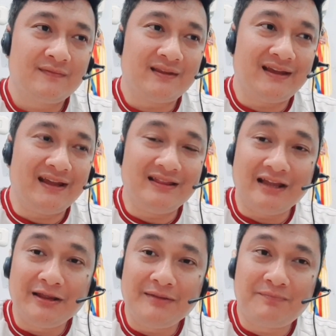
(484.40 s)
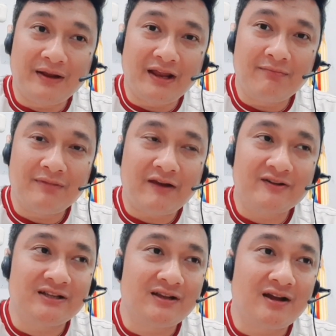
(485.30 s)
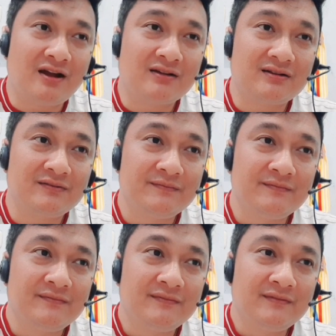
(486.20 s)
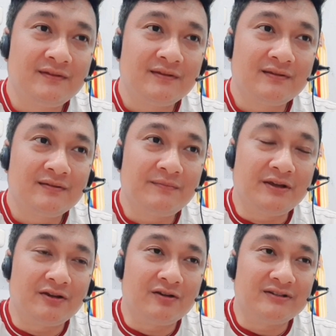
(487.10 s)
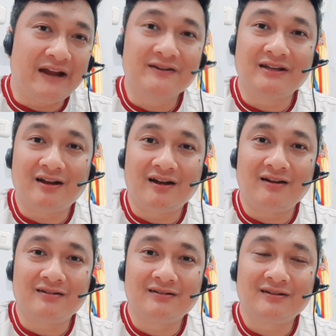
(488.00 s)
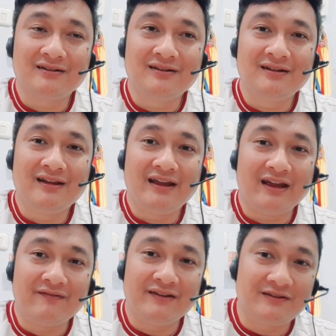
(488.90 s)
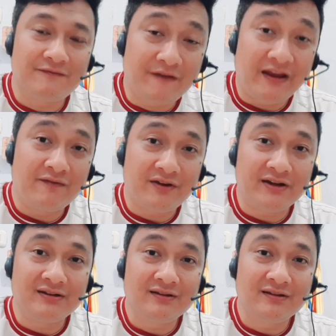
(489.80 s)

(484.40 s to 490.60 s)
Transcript: and they blame Erik Ten Hag because Erik Ten Hag have his favorite